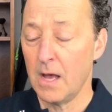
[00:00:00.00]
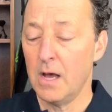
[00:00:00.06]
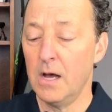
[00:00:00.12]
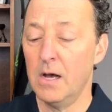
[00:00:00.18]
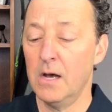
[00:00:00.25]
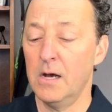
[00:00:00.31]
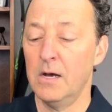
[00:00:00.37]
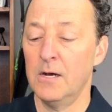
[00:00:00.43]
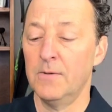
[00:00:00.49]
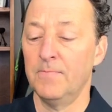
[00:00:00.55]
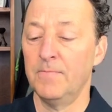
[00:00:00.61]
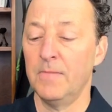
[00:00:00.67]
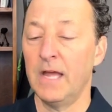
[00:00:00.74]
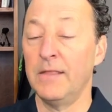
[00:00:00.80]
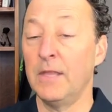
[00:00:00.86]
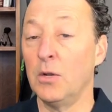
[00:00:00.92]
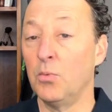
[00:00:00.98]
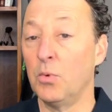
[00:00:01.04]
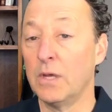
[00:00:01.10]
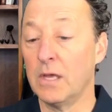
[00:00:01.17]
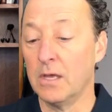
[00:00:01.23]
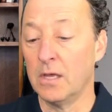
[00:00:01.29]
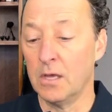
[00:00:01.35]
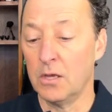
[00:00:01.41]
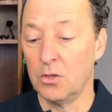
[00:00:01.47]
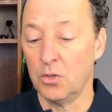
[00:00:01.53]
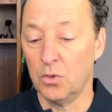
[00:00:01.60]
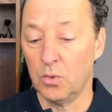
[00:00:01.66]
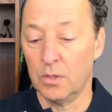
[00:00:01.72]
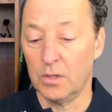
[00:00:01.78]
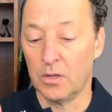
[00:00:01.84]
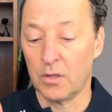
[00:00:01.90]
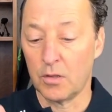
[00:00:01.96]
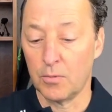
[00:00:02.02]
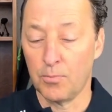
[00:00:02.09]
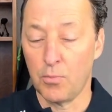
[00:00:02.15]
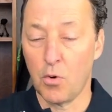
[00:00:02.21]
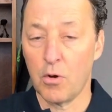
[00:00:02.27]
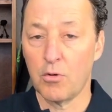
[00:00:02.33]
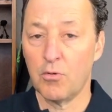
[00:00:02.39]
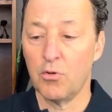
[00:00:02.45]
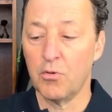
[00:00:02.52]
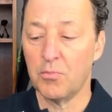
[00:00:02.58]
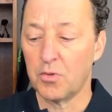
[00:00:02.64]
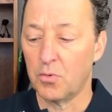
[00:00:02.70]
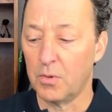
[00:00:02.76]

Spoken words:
And then we can get you into support groups.